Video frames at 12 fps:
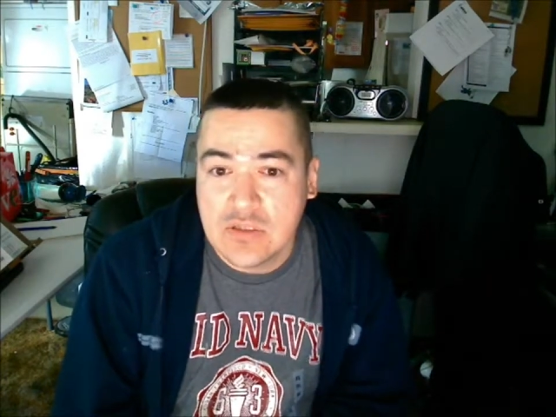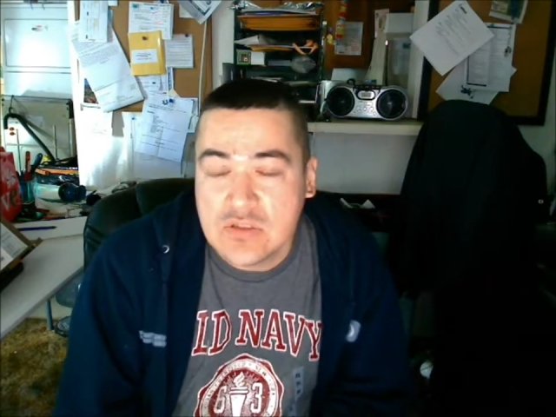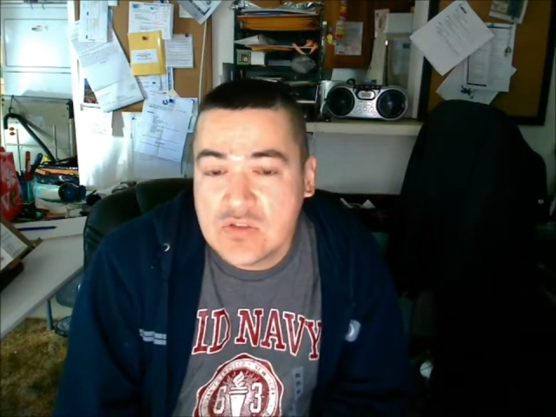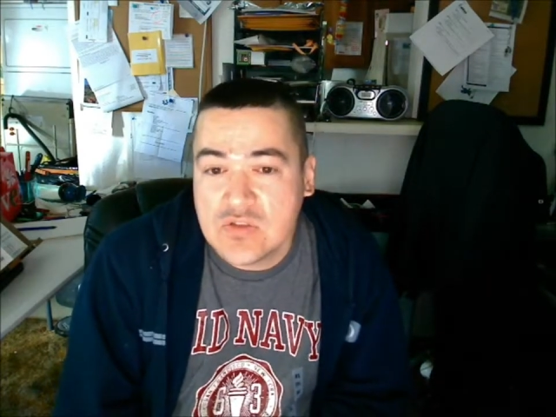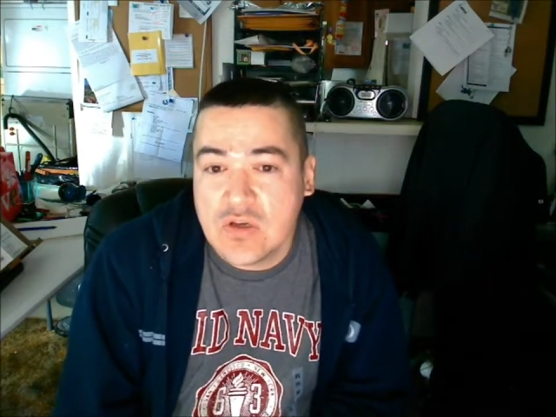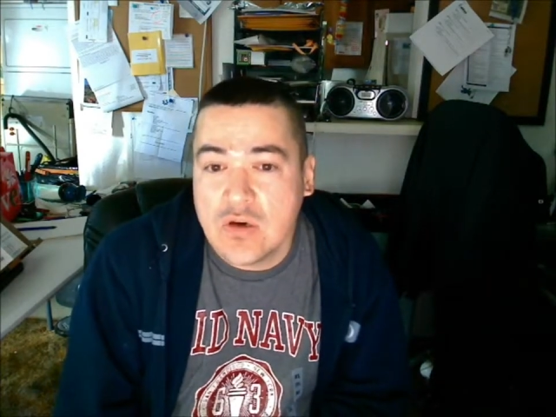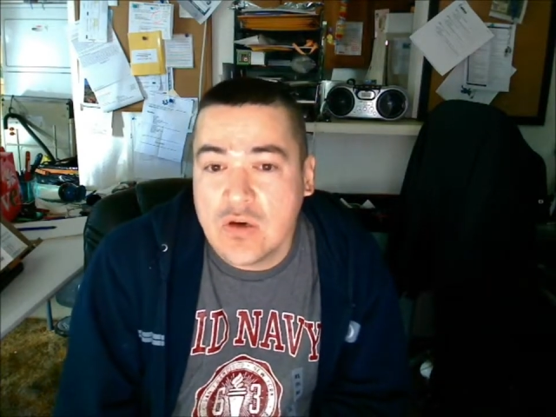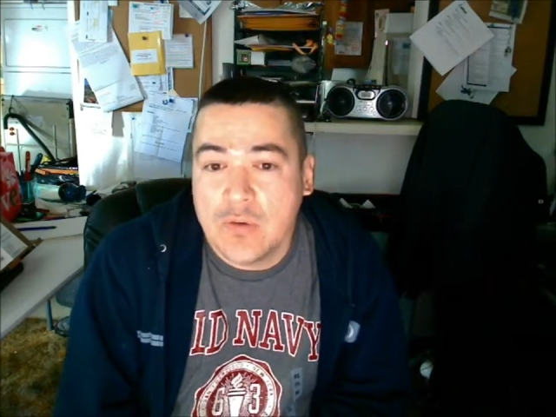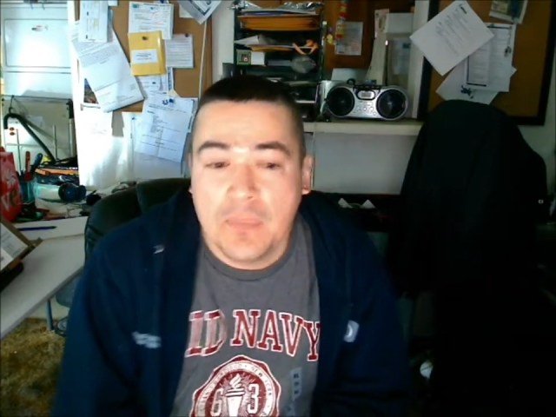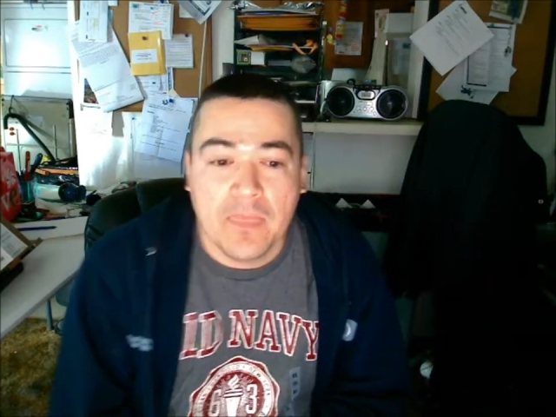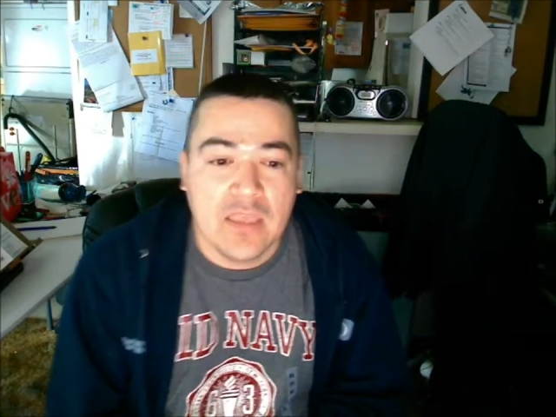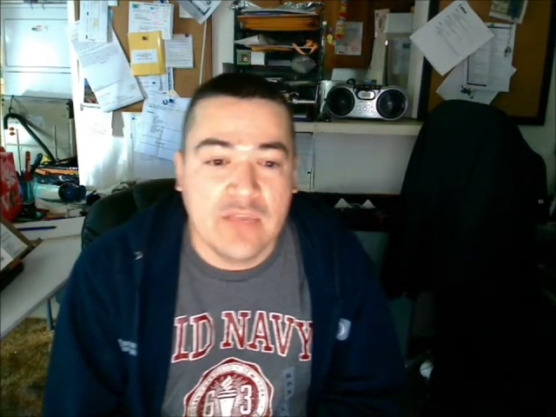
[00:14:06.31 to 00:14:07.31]
So
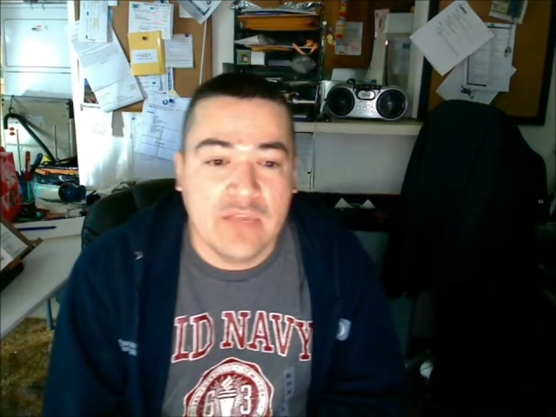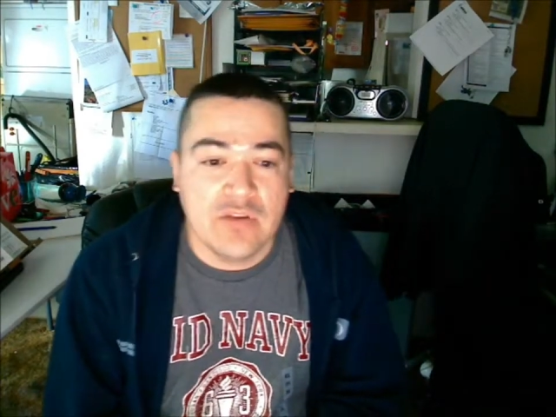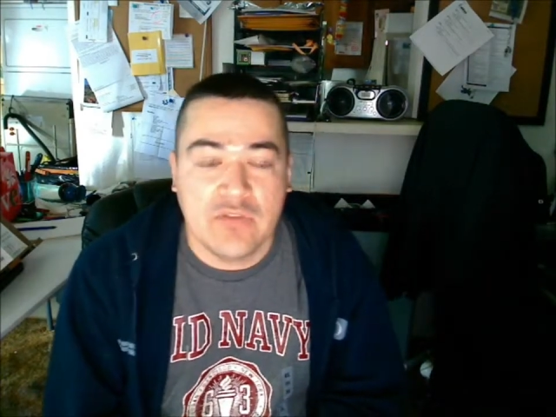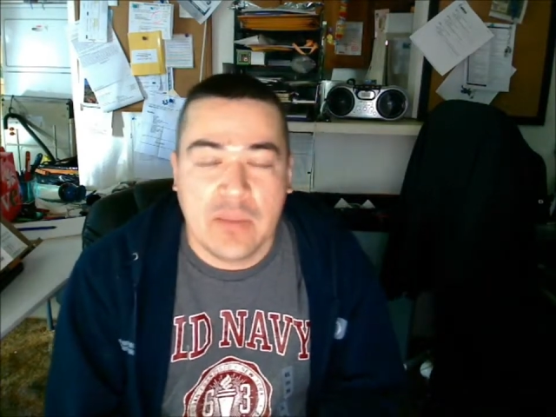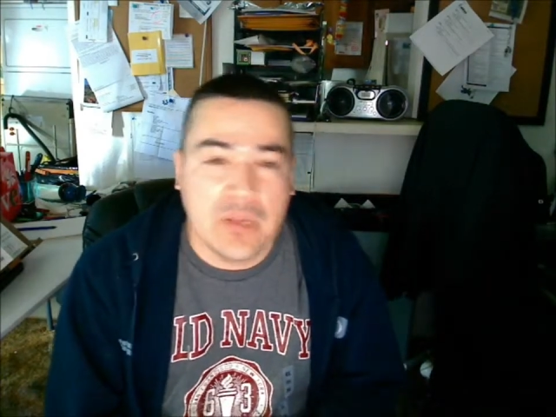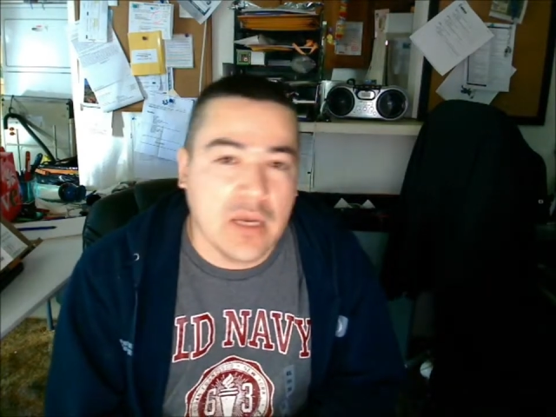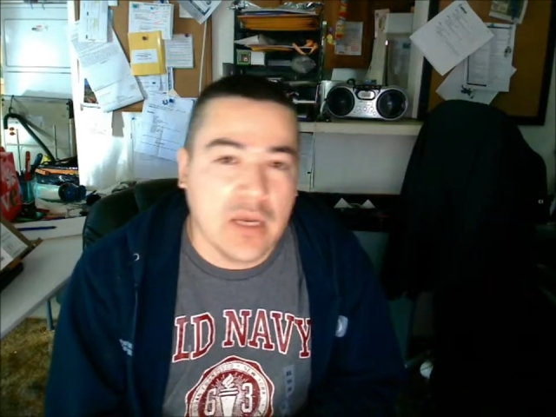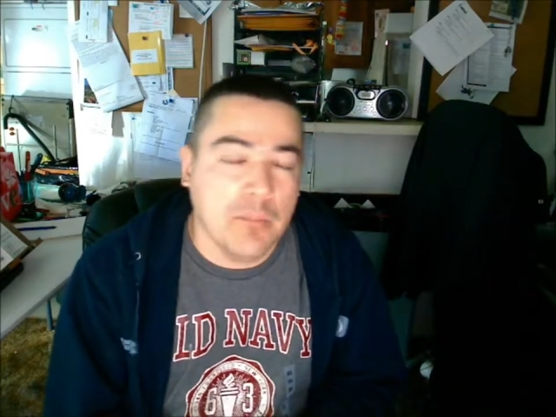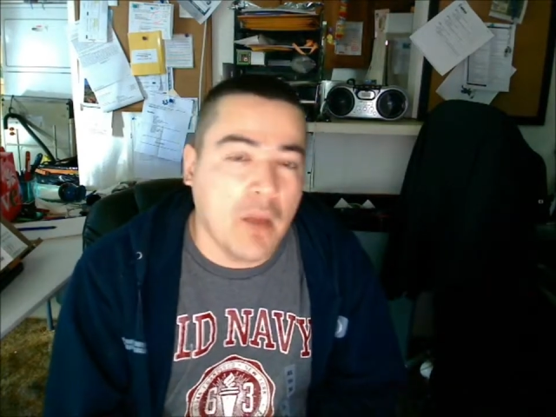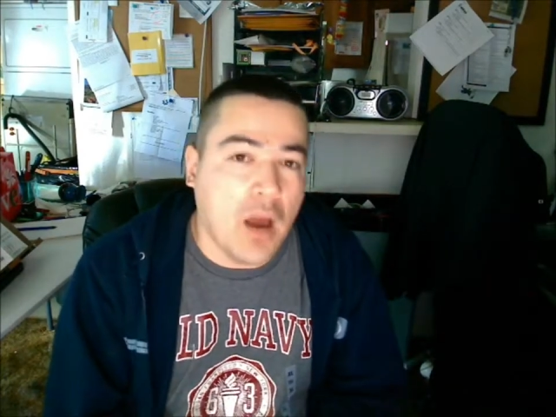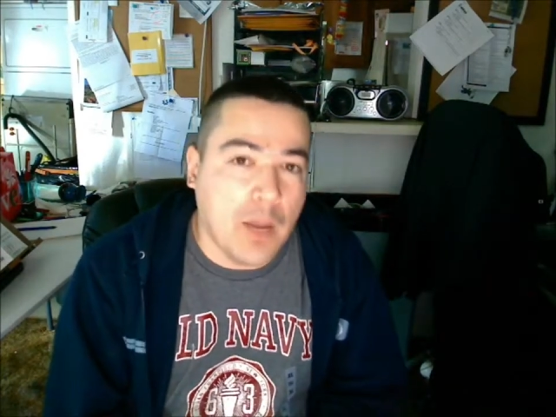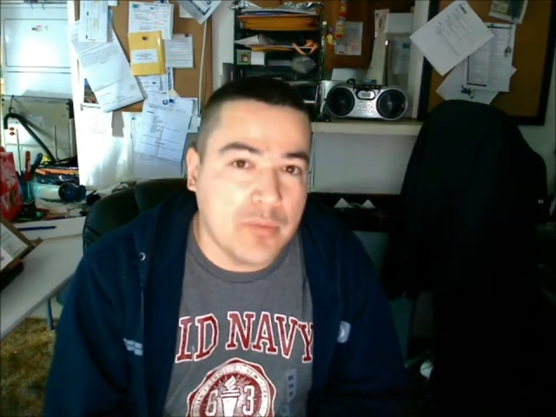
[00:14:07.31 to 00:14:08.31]
even if they become
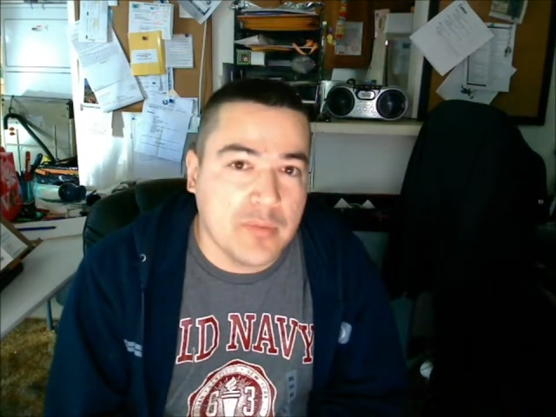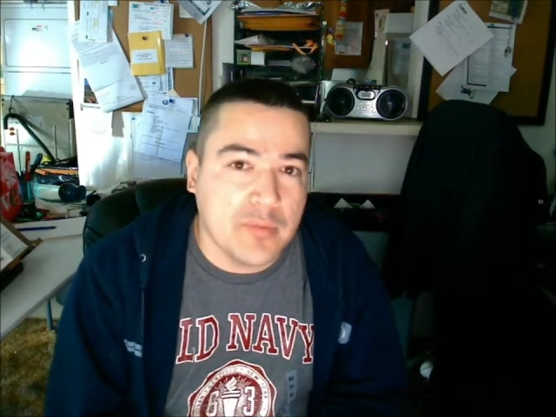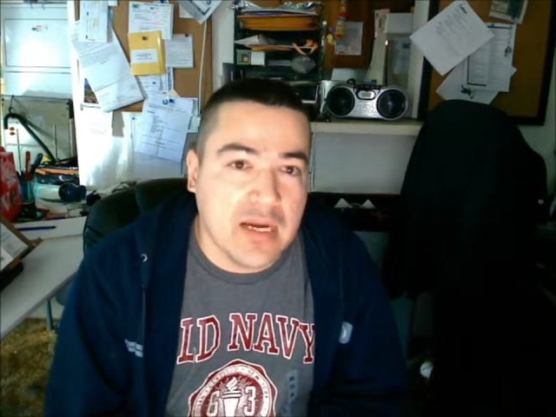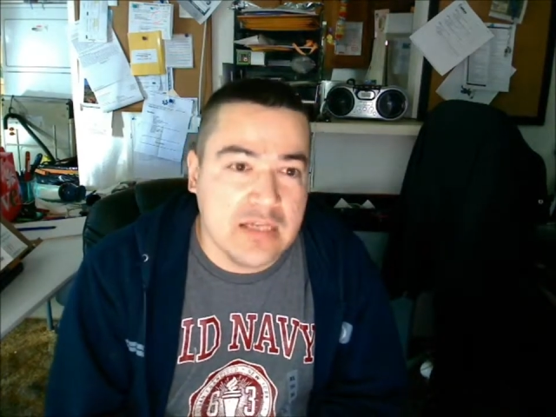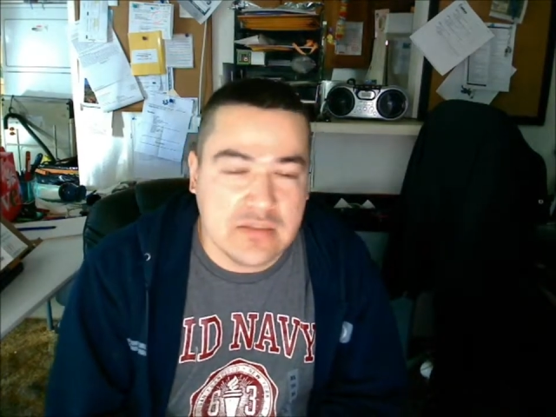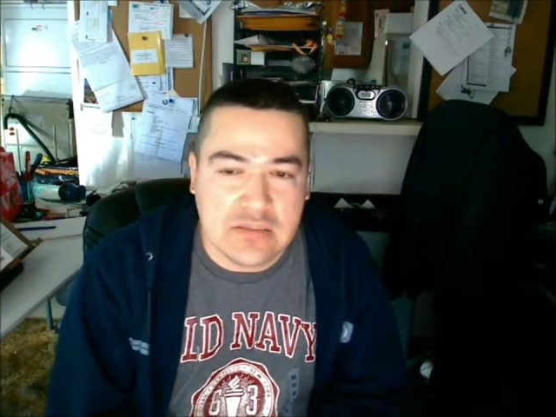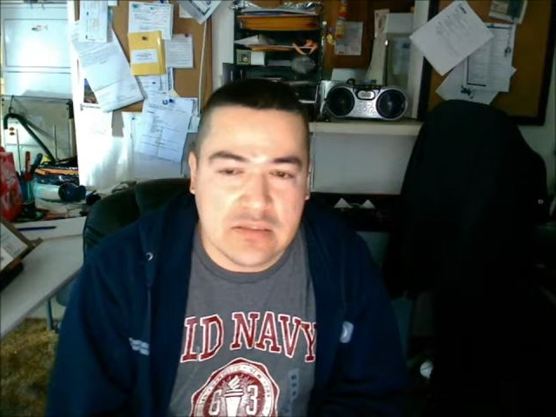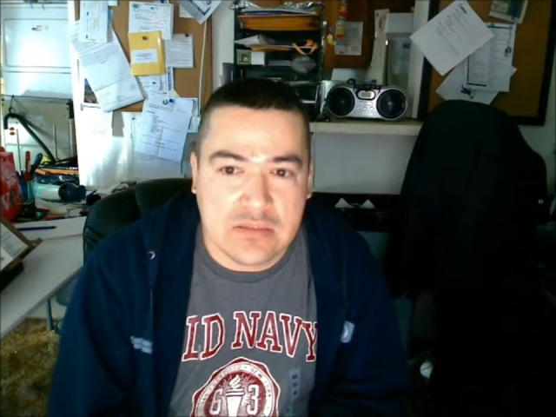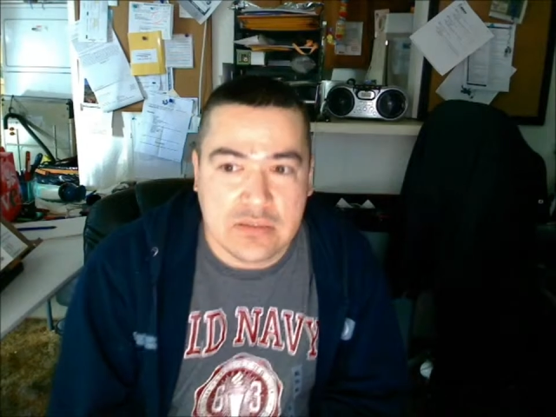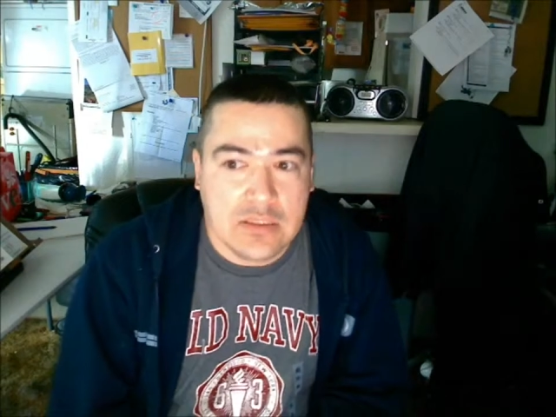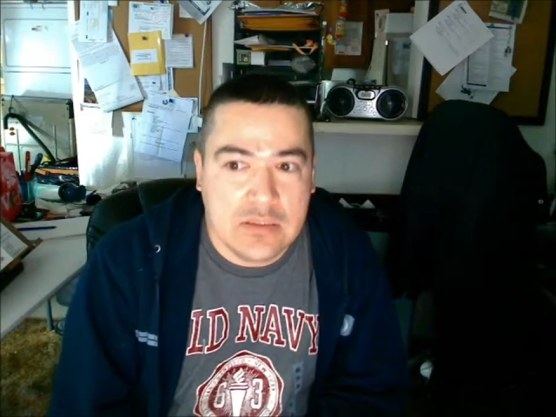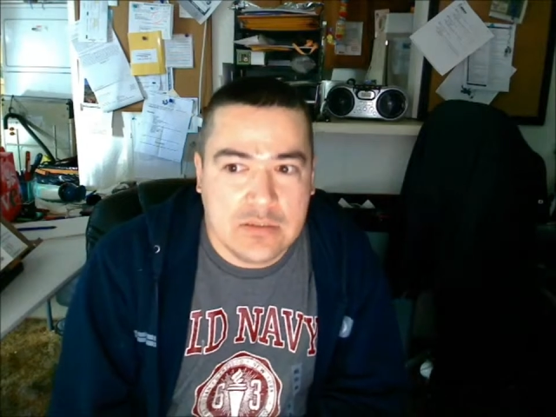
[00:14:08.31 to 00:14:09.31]
compromised and
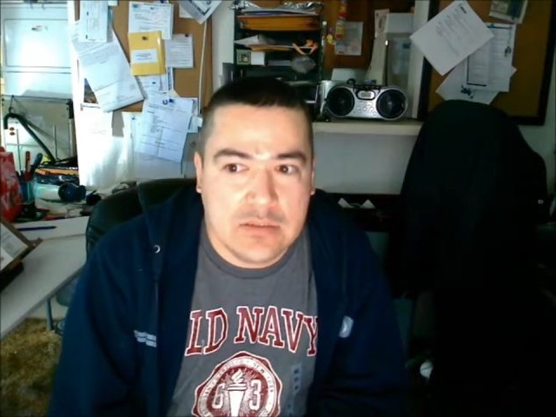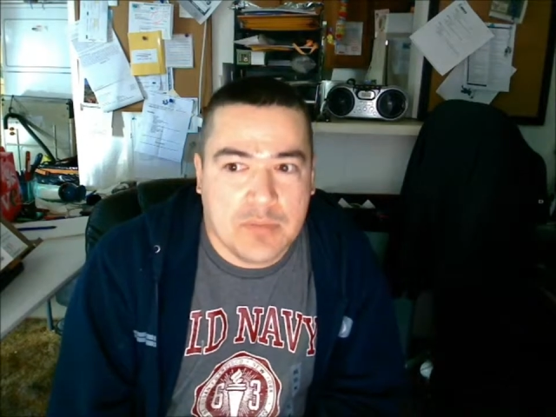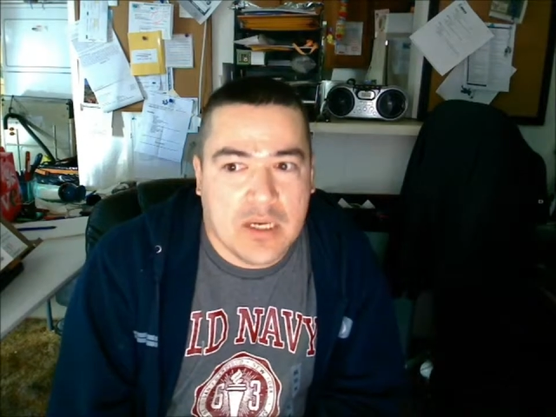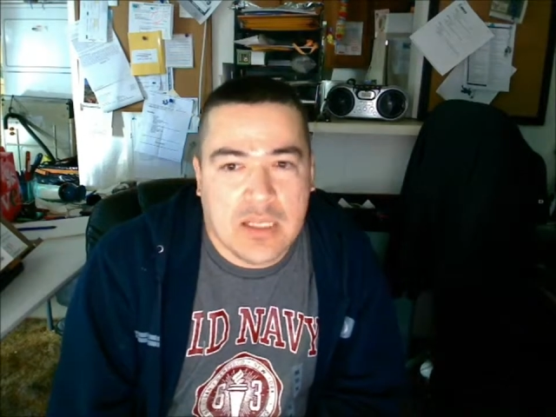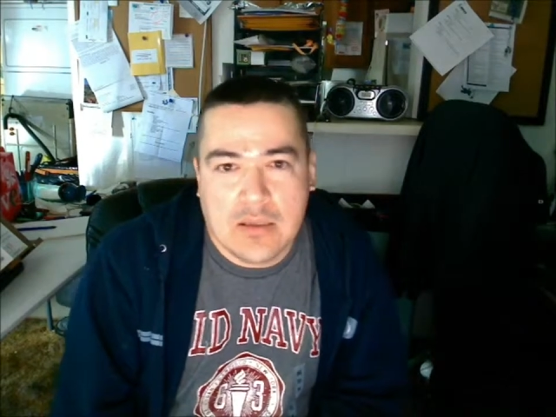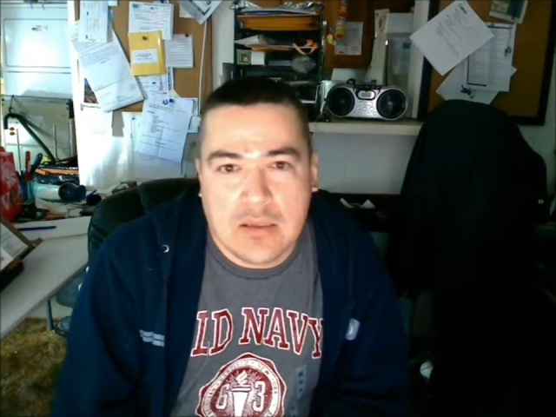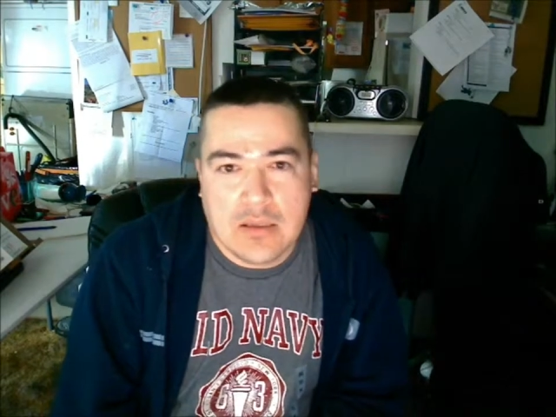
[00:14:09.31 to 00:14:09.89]
seized by